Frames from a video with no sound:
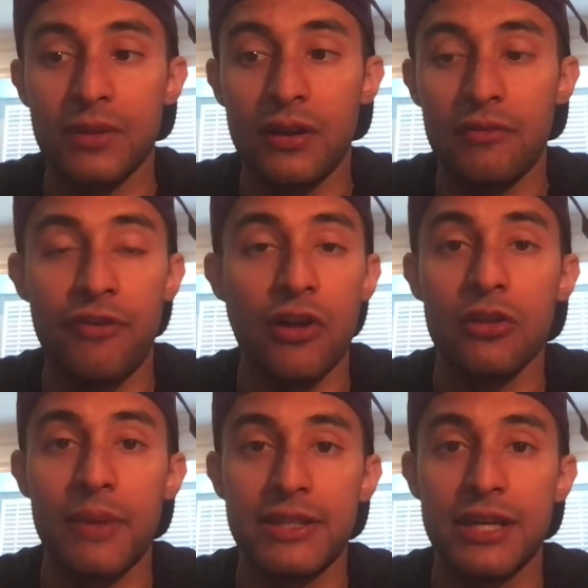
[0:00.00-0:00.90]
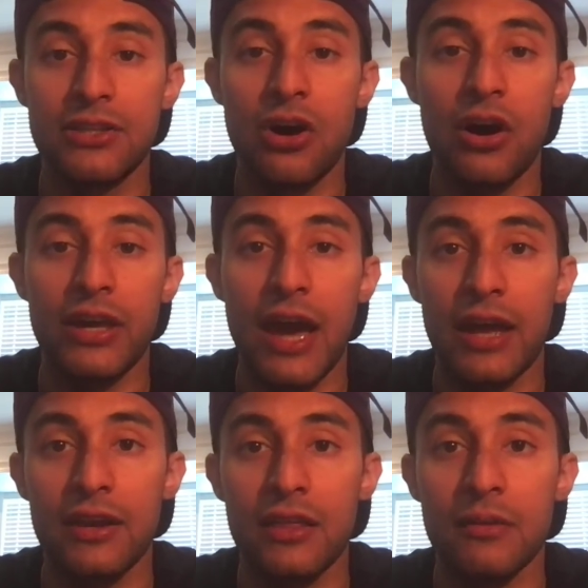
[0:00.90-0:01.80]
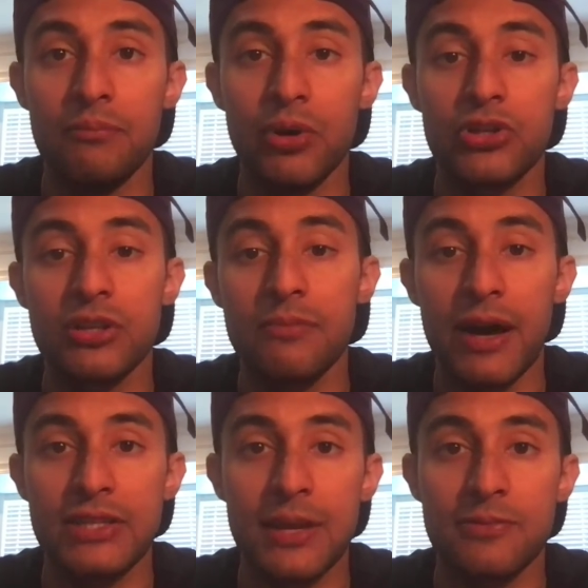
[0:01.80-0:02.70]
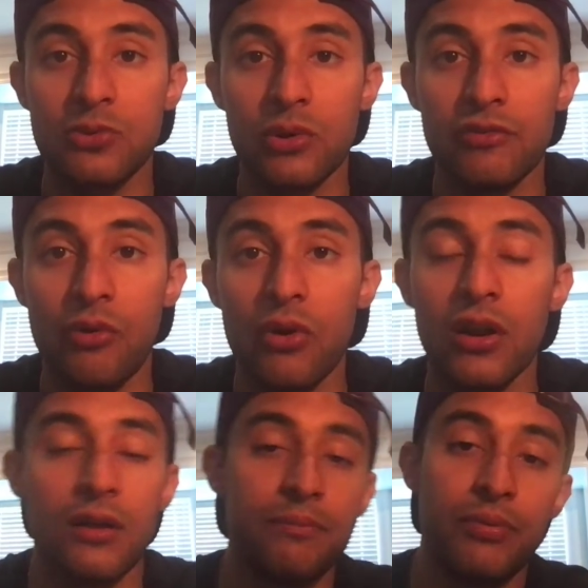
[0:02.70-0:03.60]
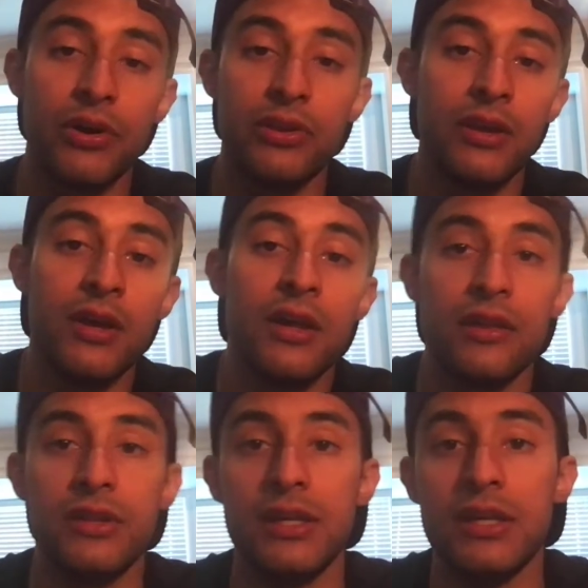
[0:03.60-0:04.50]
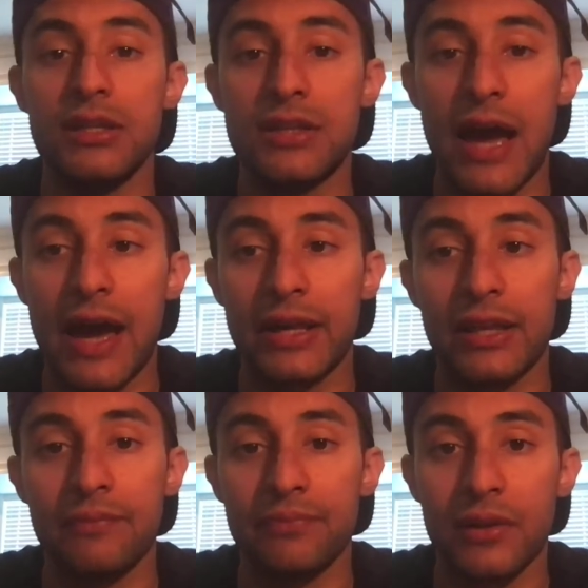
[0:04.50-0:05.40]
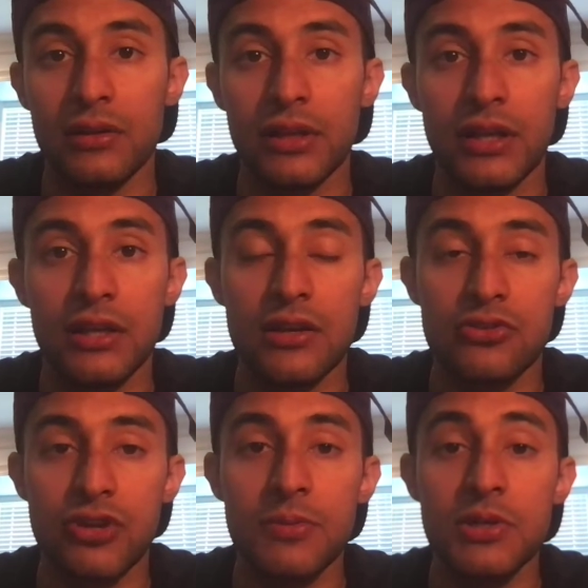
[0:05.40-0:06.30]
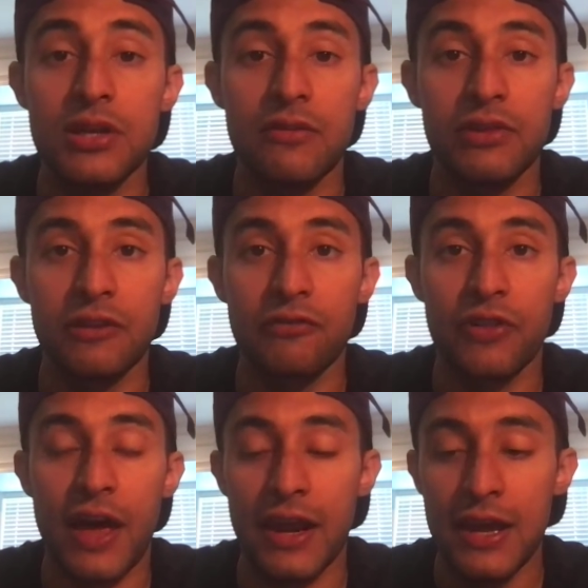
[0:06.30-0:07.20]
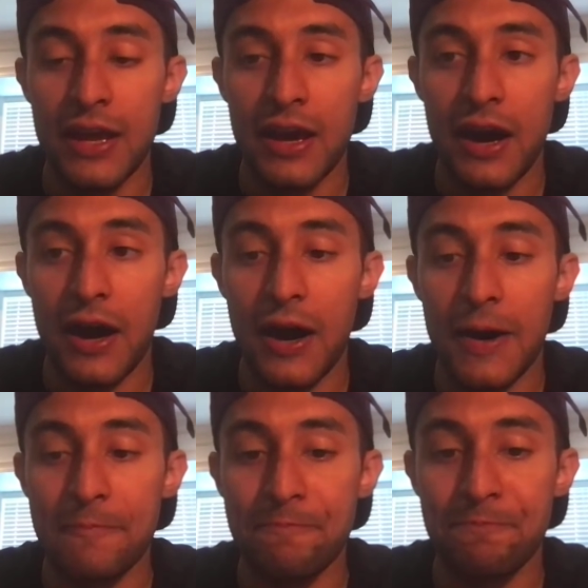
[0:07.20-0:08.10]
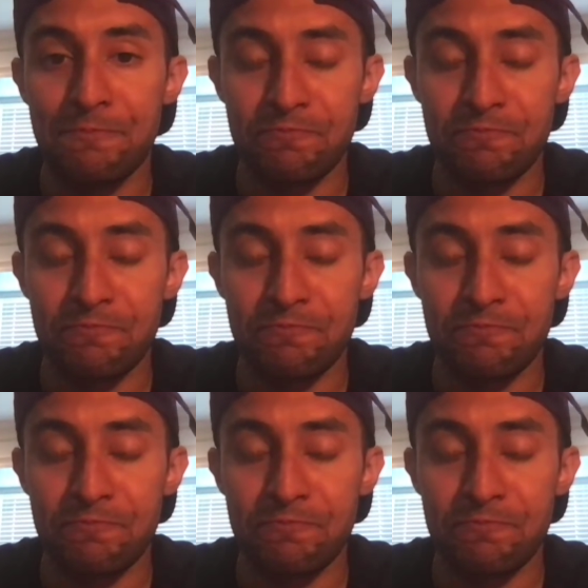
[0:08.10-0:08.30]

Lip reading: follow my TikTok at booksandbiceps24. I'll put the tag and link in the description and everything for that. And